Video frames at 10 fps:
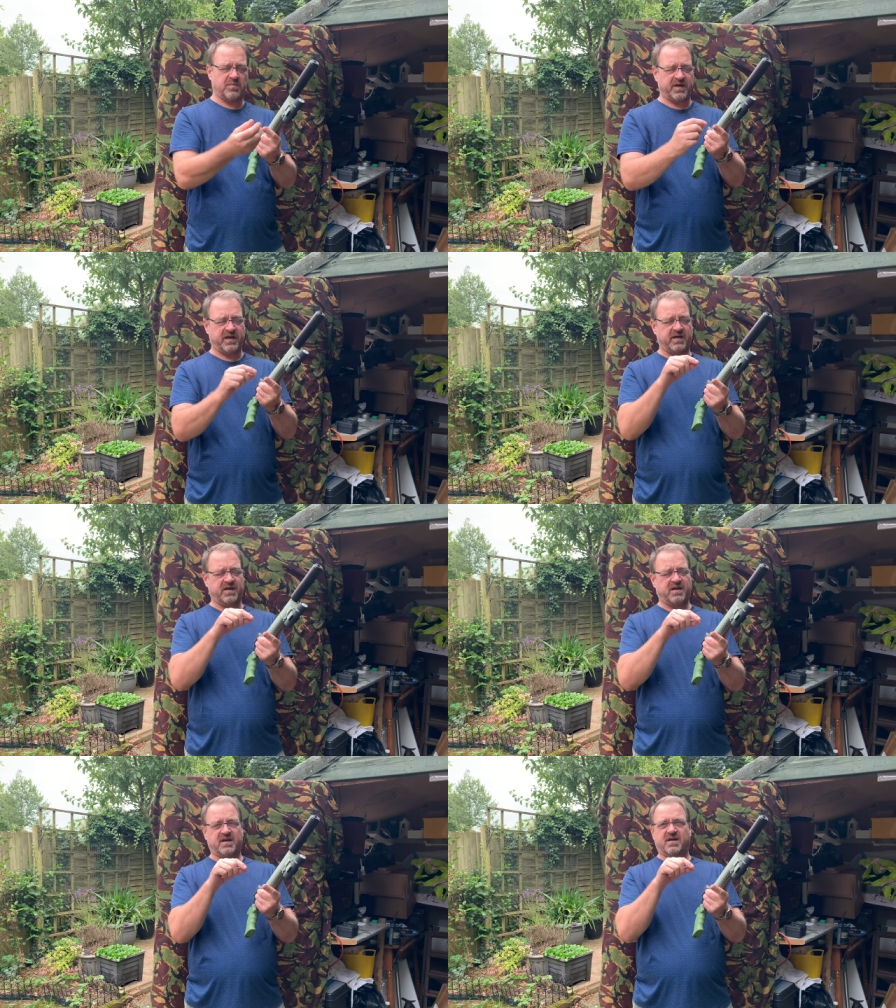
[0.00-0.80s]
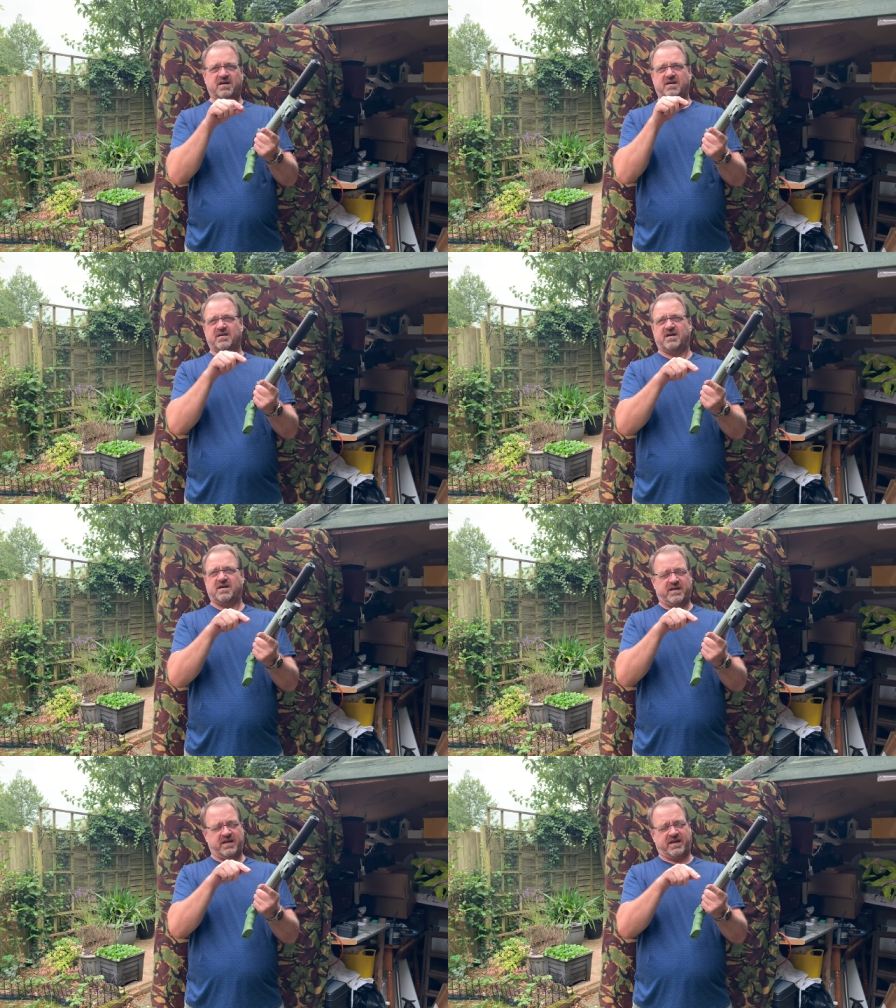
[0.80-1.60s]
bit.
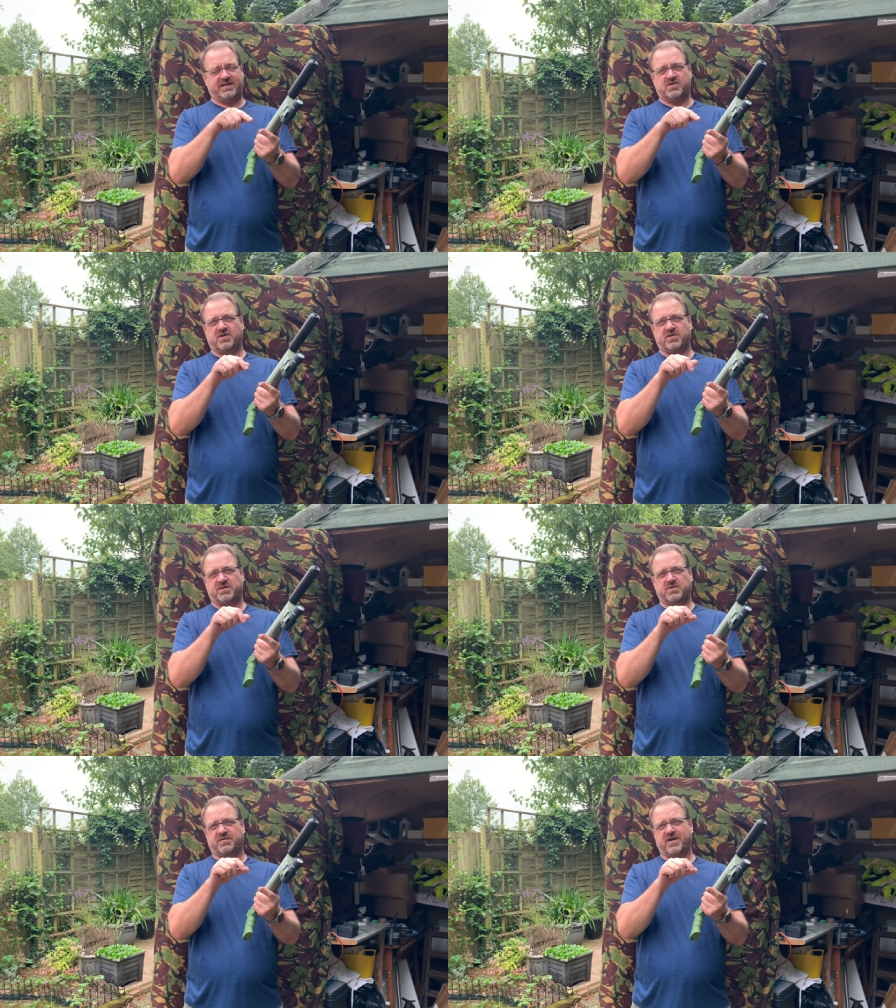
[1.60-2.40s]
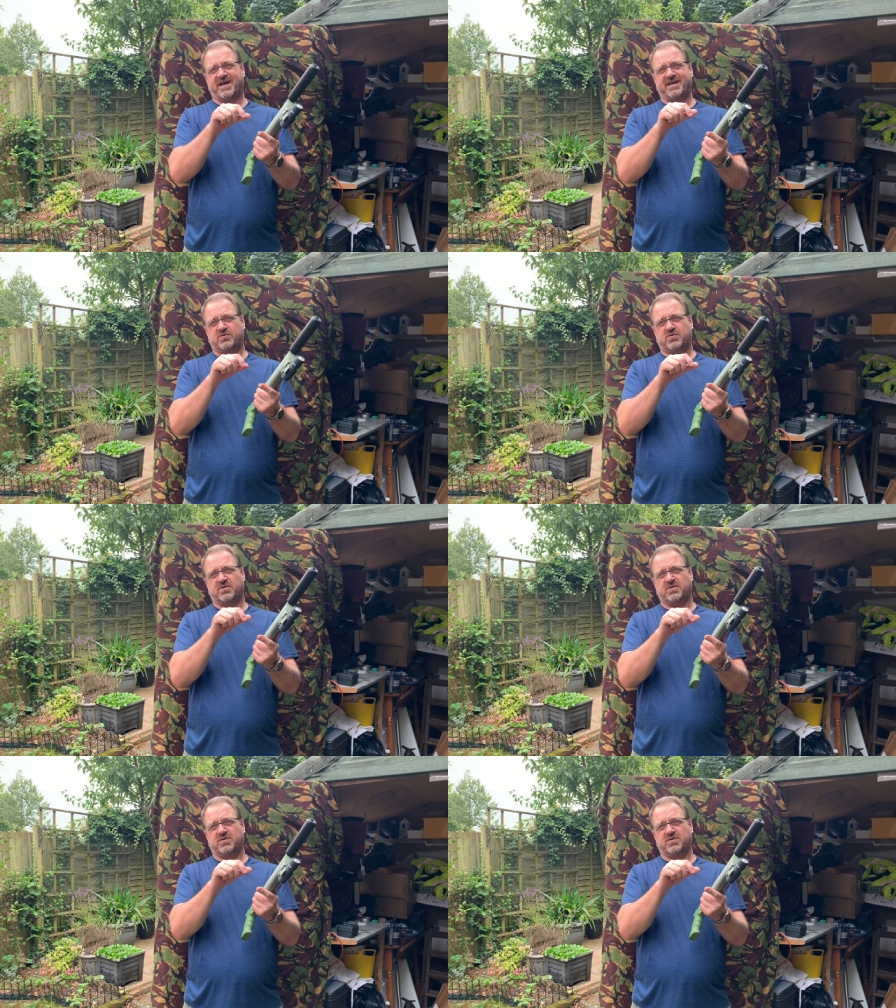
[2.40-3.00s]
Inside was a flathead screw.